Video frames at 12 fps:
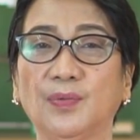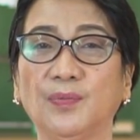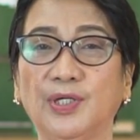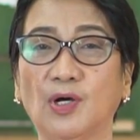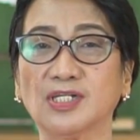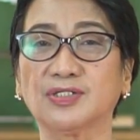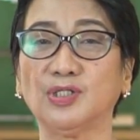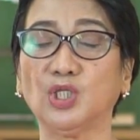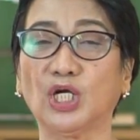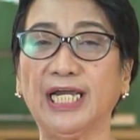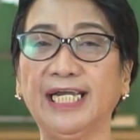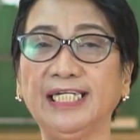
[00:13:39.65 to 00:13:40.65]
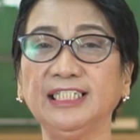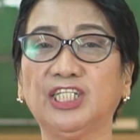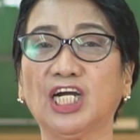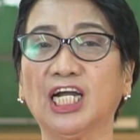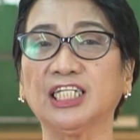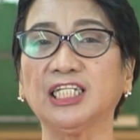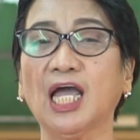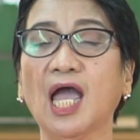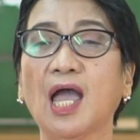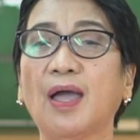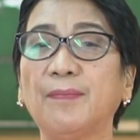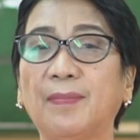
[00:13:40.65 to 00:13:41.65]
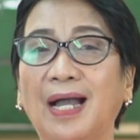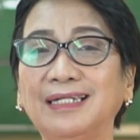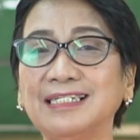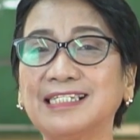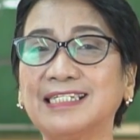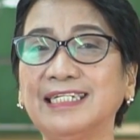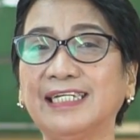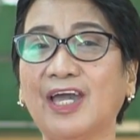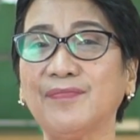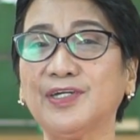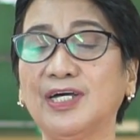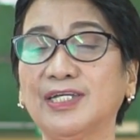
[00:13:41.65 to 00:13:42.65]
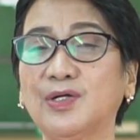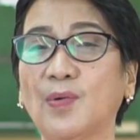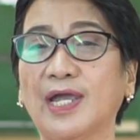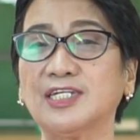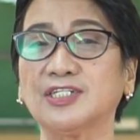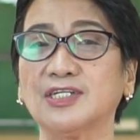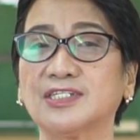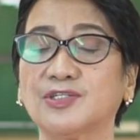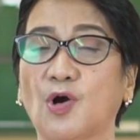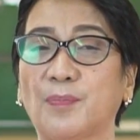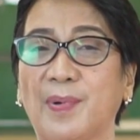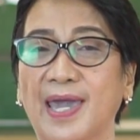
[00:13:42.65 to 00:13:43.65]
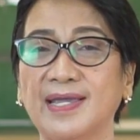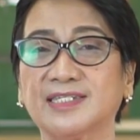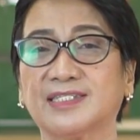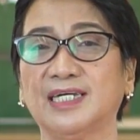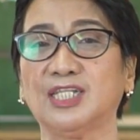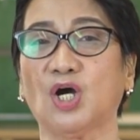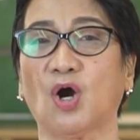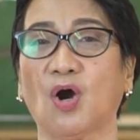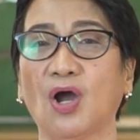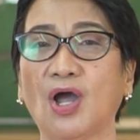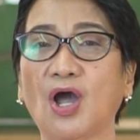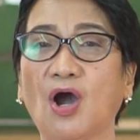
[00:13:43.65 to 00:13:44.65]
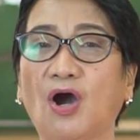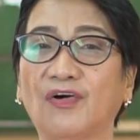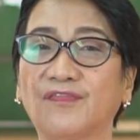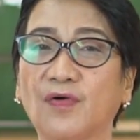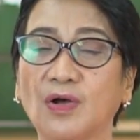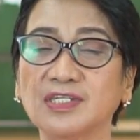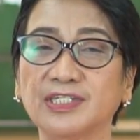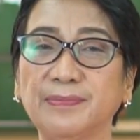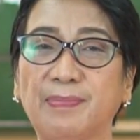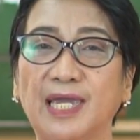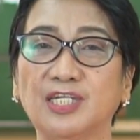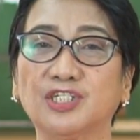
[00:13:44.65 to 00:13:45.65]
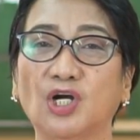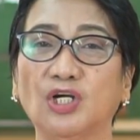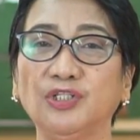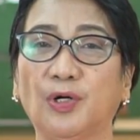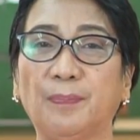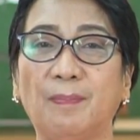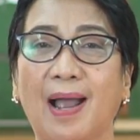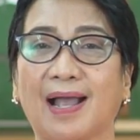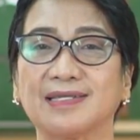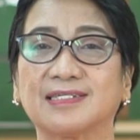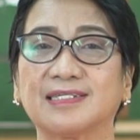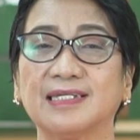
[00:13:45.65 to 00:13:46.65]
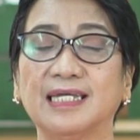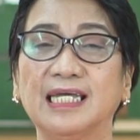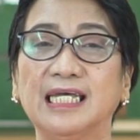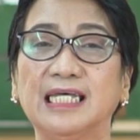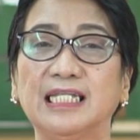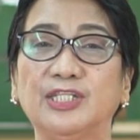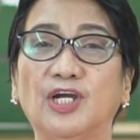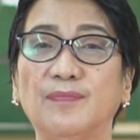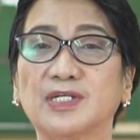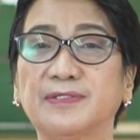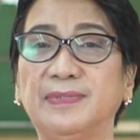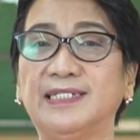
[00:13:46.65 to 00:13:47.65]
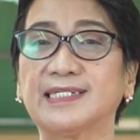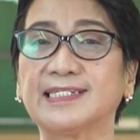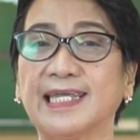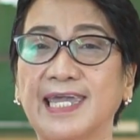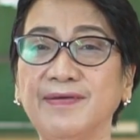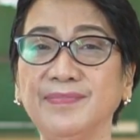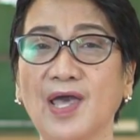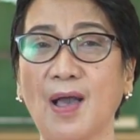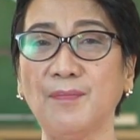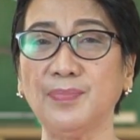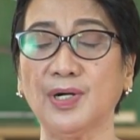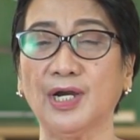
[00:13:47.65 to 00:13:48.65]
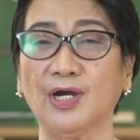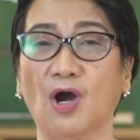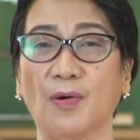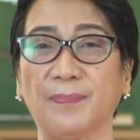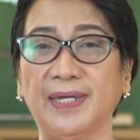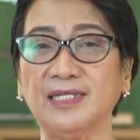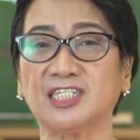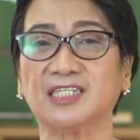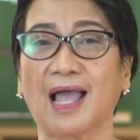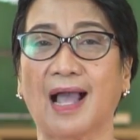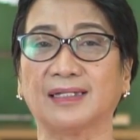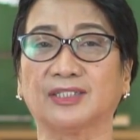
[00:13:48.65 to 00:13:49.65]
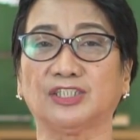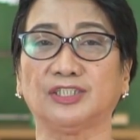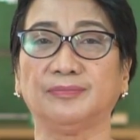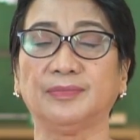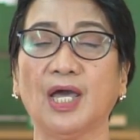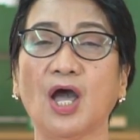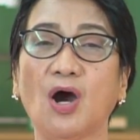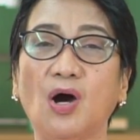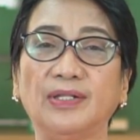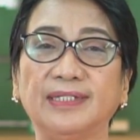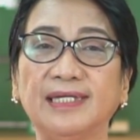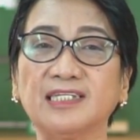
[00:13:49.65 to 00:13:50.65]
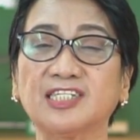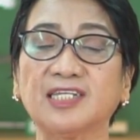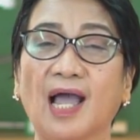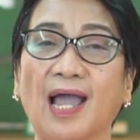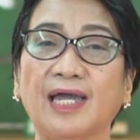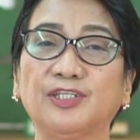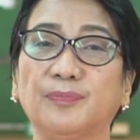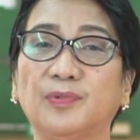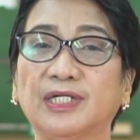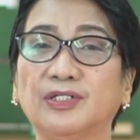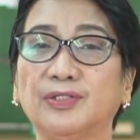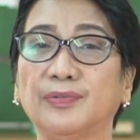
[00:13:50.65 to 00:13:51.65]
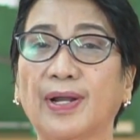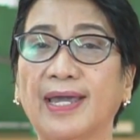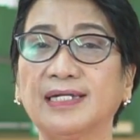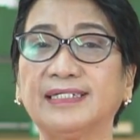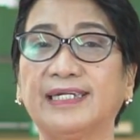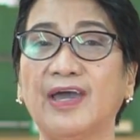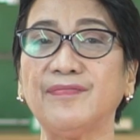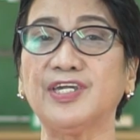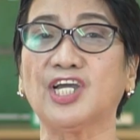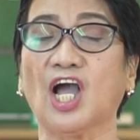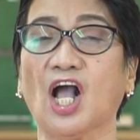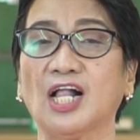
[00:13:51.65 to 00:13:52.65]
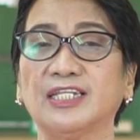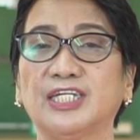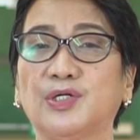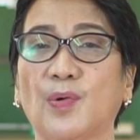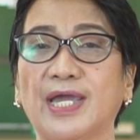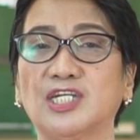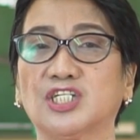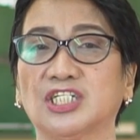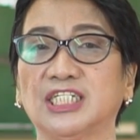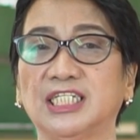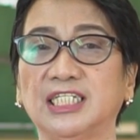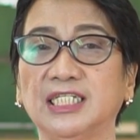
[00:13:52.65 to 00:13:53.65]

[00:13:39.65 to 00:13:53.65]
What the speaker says: We also learned that balancing chemical equations obeys the law of conservation of mass. There must be the same number of each atom on each side of a correct chemical equation.